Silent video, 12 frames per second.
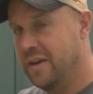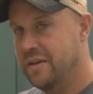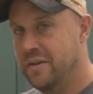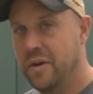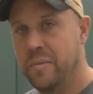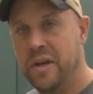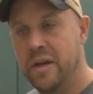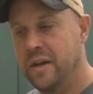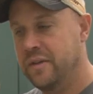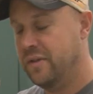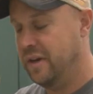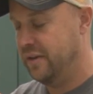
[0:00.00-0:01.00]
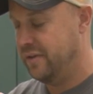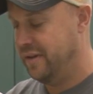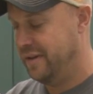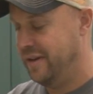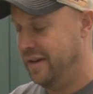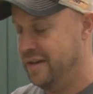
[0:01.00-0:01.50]
See what I mean?
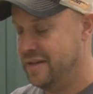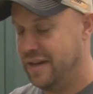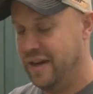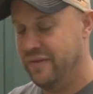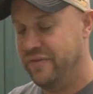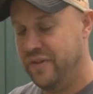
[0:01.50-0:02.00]
It's kind of